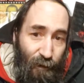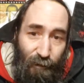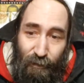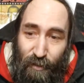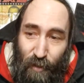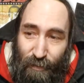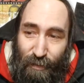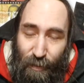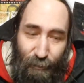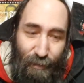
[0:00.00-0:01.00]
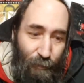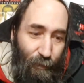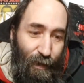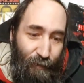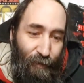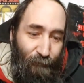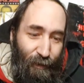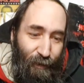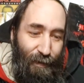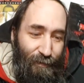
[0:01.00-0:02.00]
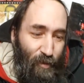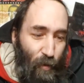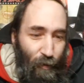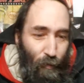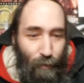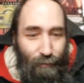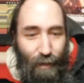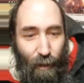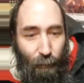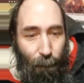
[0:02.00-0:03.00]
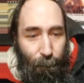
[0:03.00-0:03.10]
There's always going to be somebody out there for the kind of story you want to tell.